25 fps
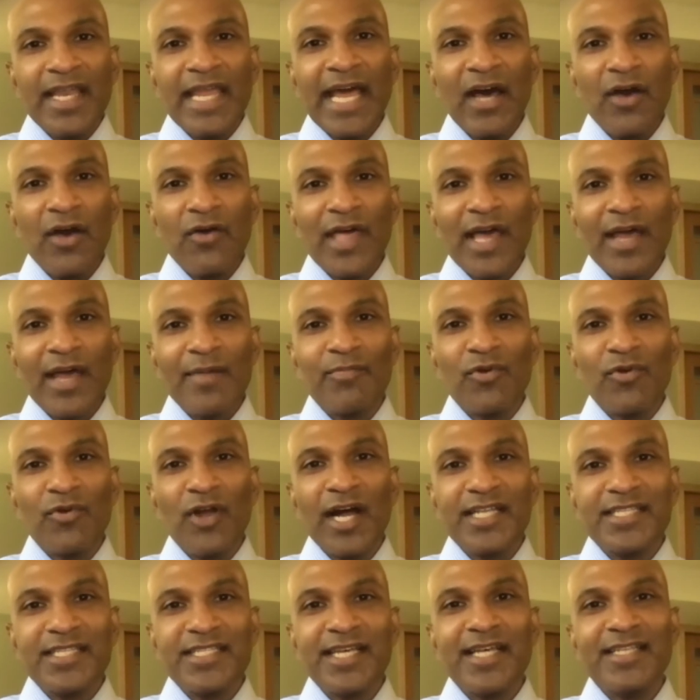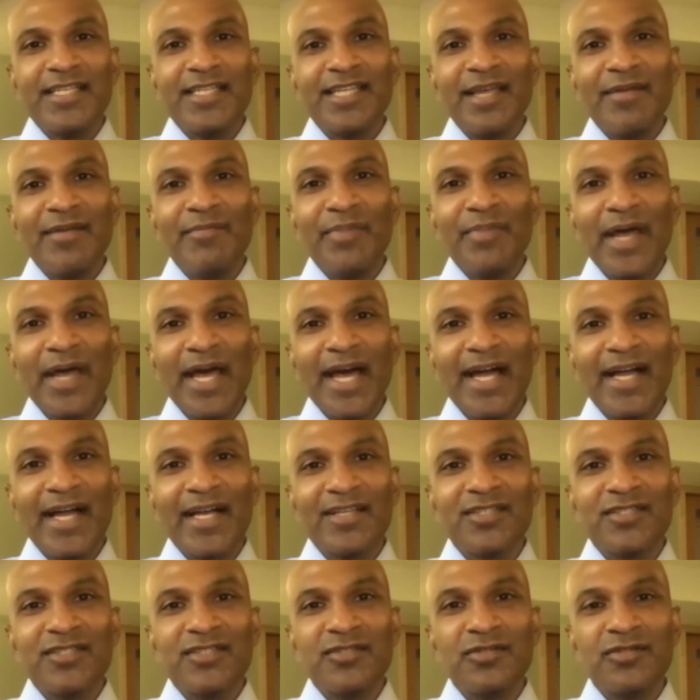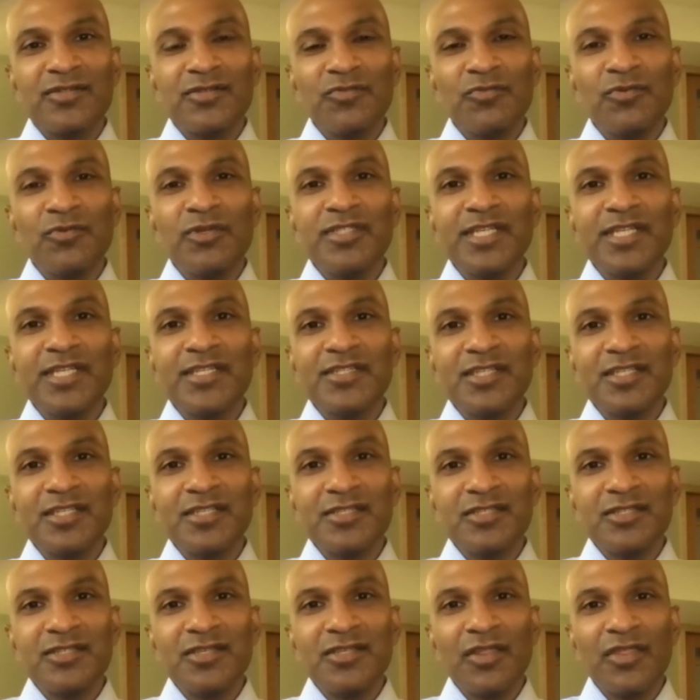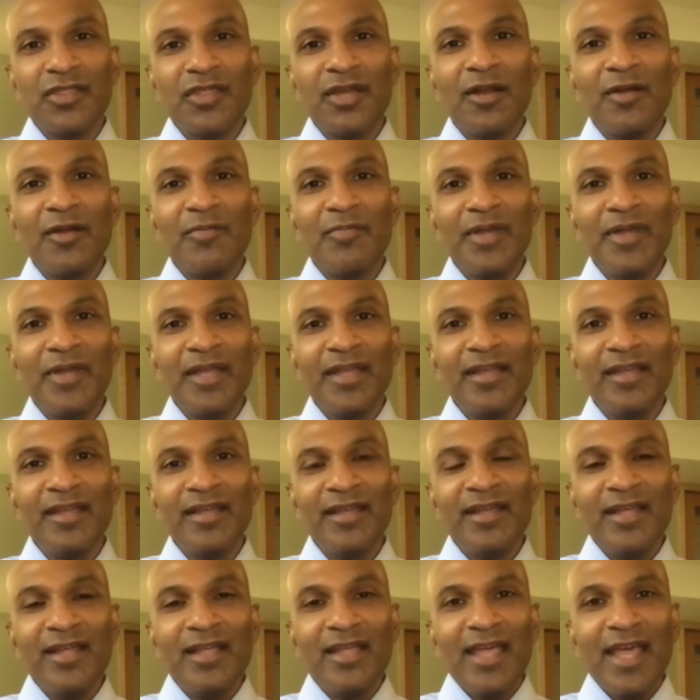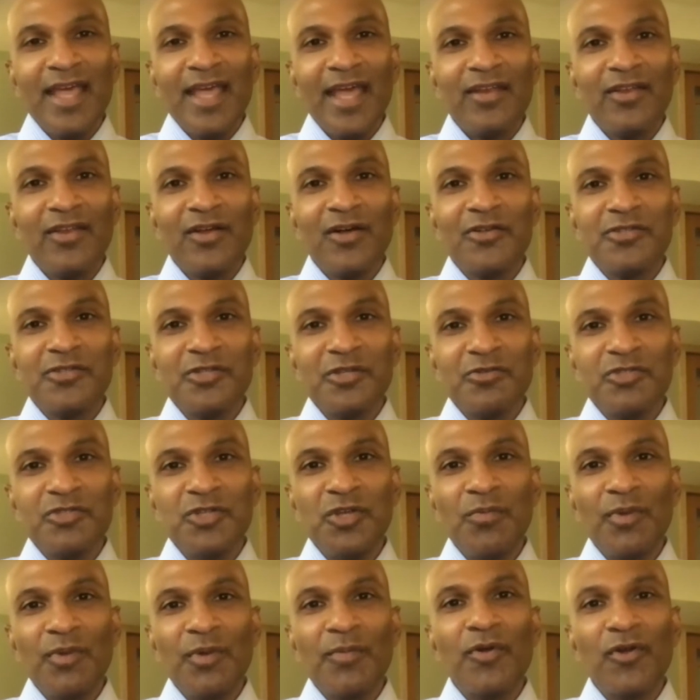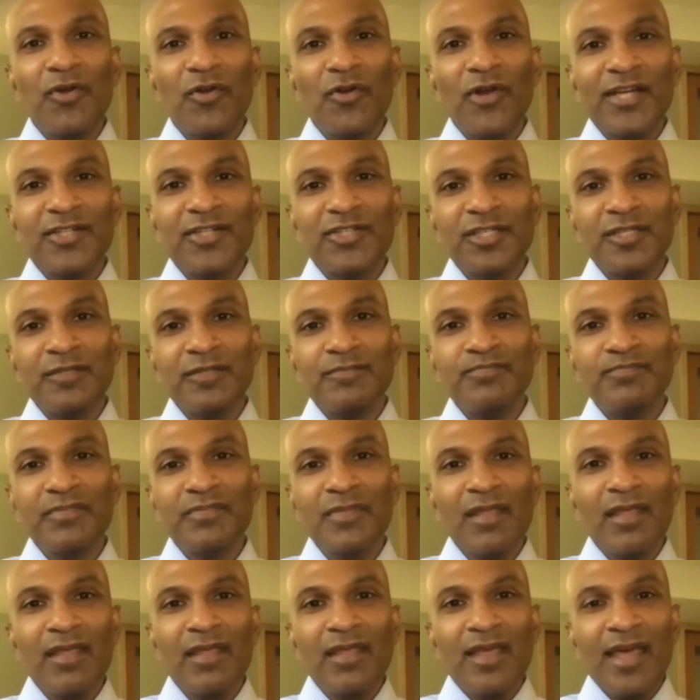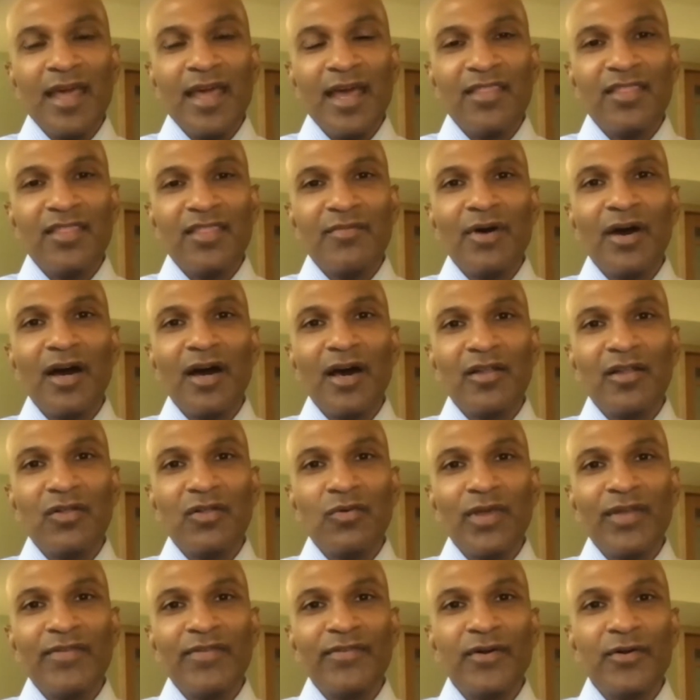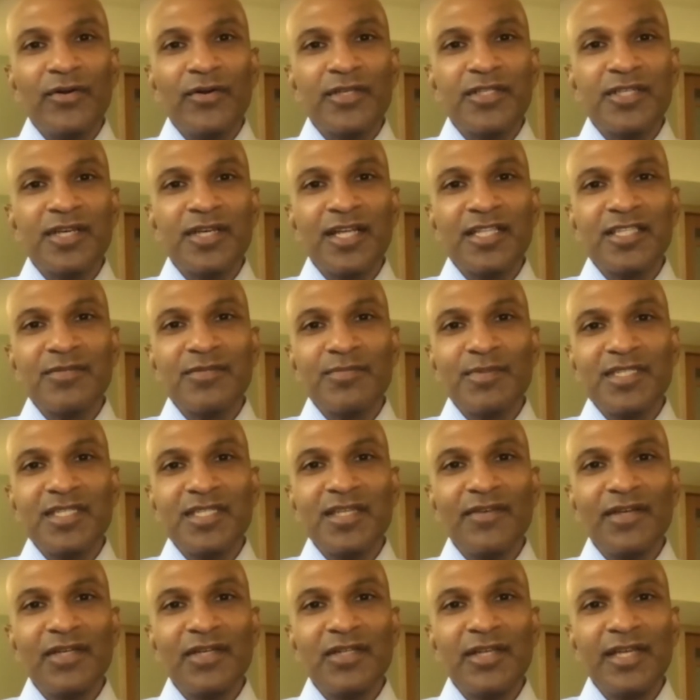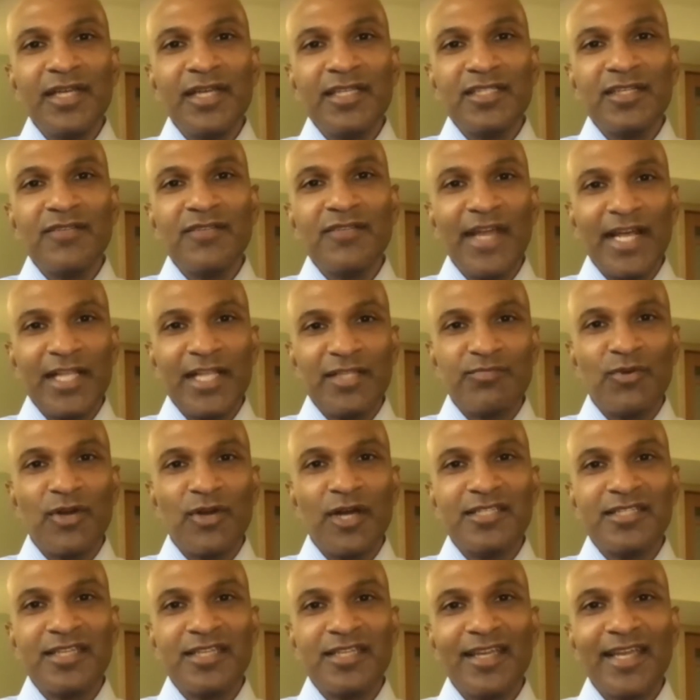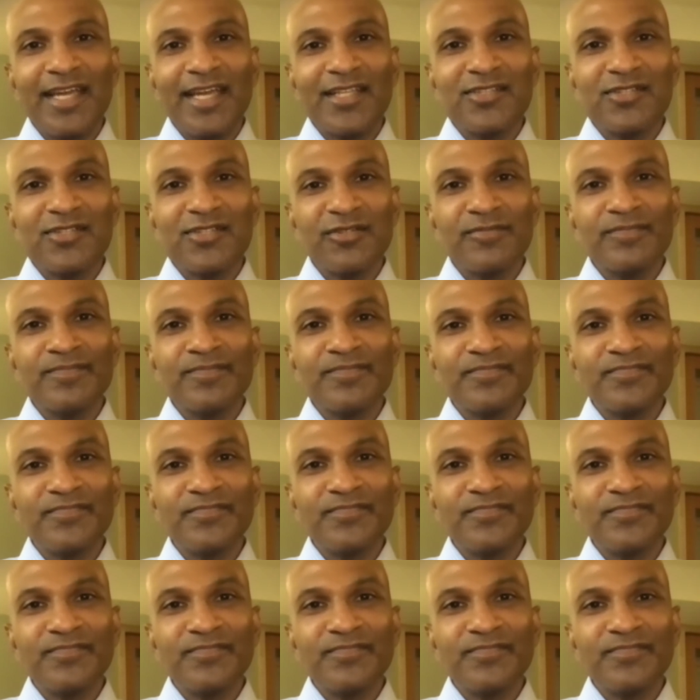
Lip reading: and how that process impacts resistance to therapy and also tumor progression. And the model we focus on specifically is advanced prostate cancer.